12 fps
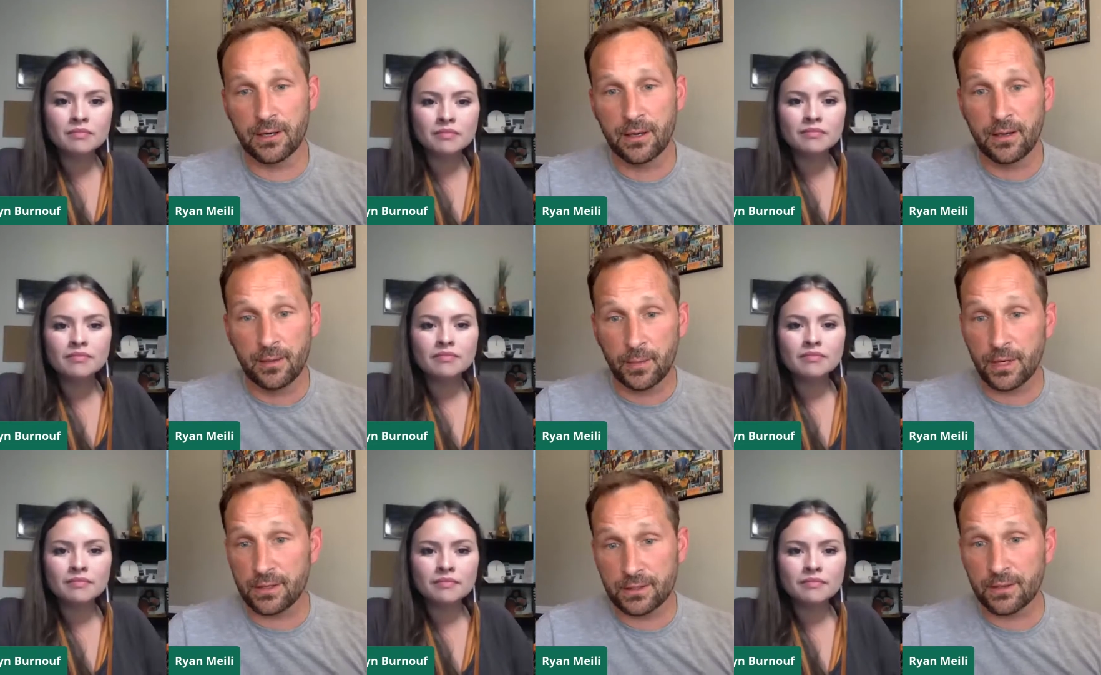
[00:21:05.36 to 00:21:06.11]
Speaker 1: on.
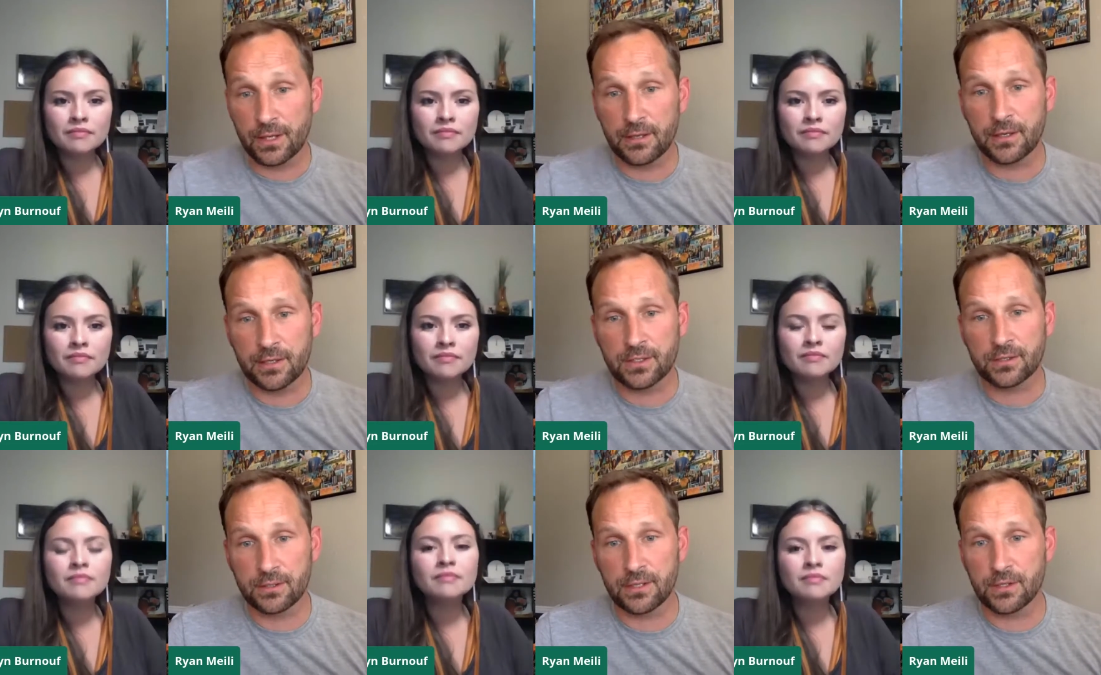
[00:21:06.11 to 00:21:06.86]
But I also think
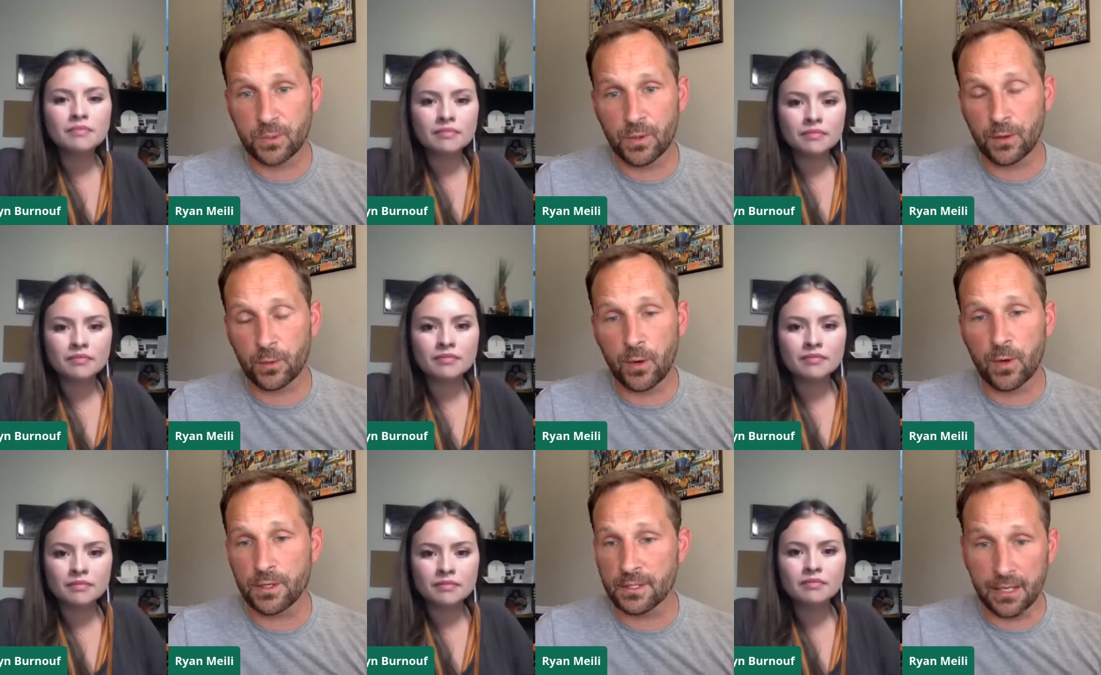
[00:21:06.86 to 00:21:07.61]
there's there's real
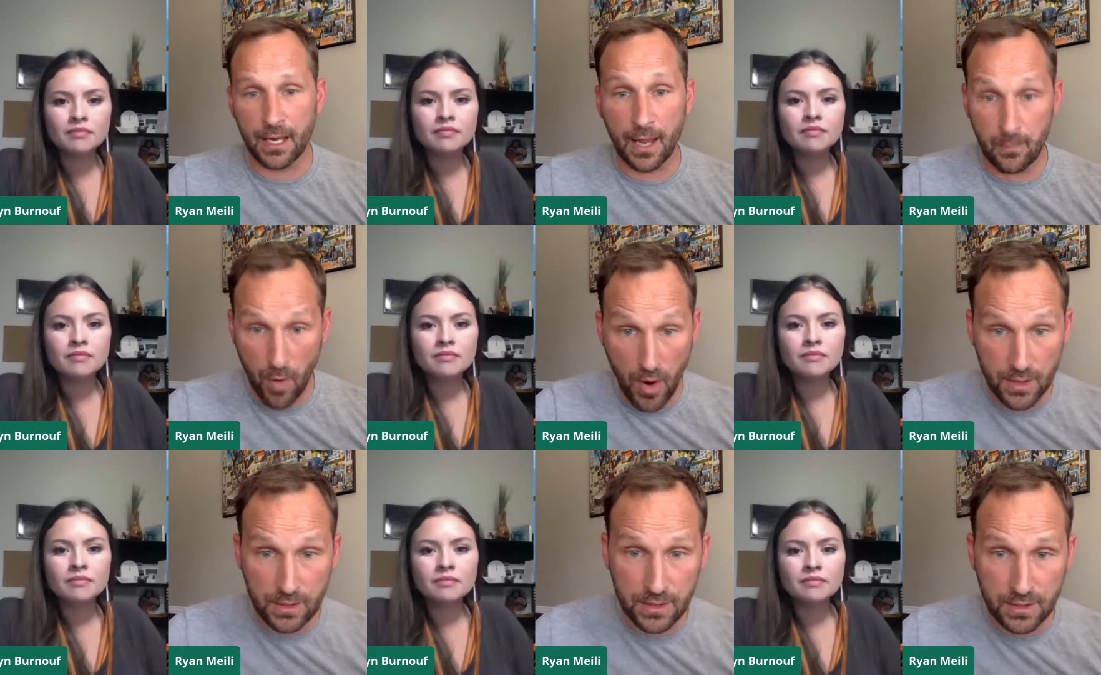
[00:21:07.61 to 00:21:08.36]
roles and, and
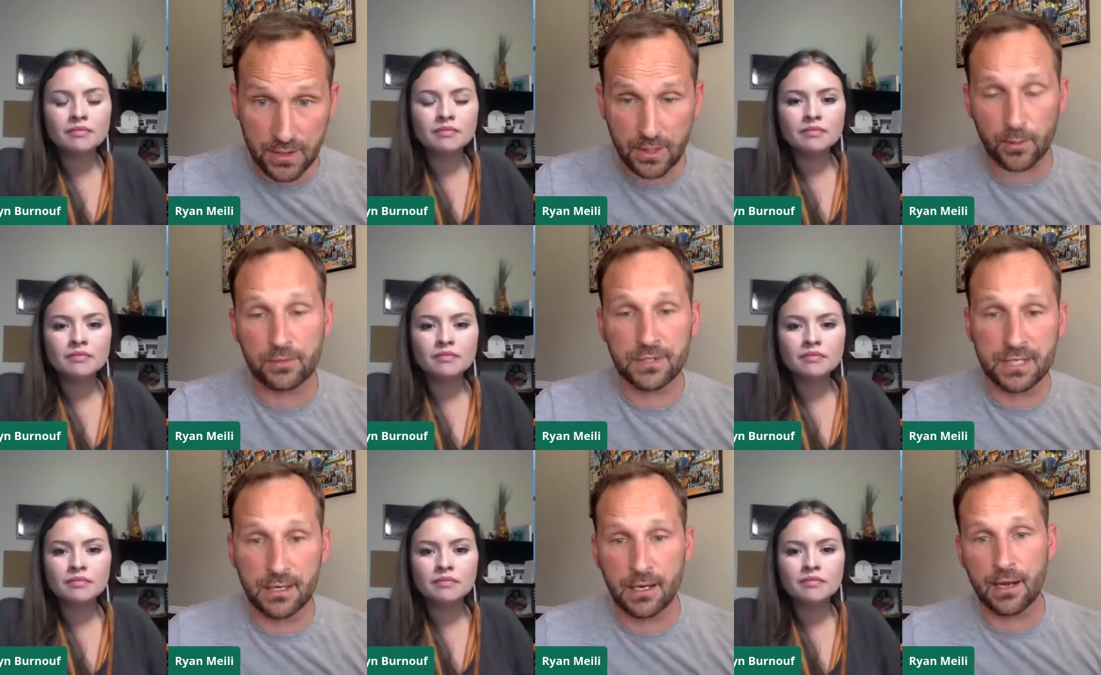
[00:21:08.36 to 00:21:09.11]
models that we've
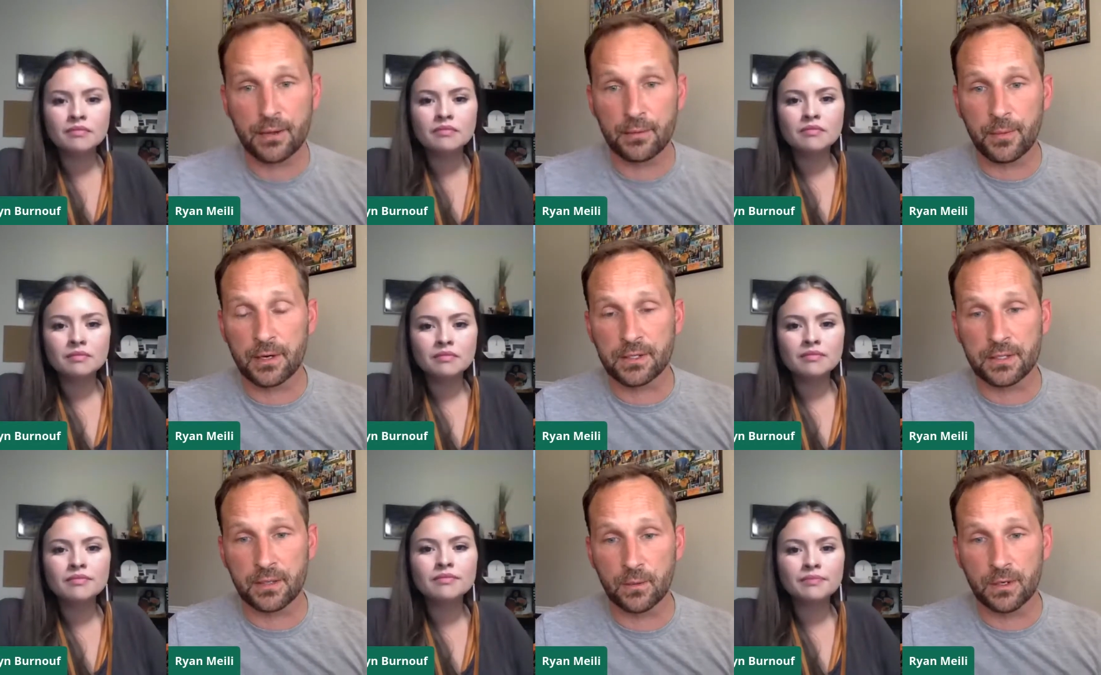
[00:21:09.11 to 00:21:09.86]
seen in other
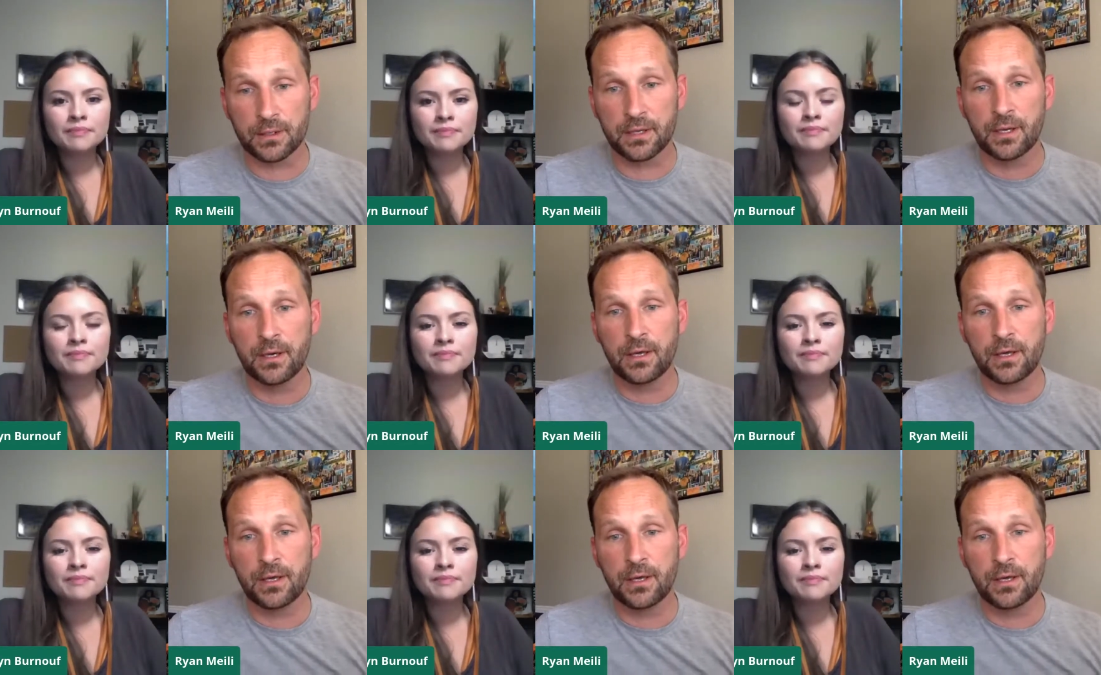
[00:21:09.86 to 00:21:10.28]
parts of the world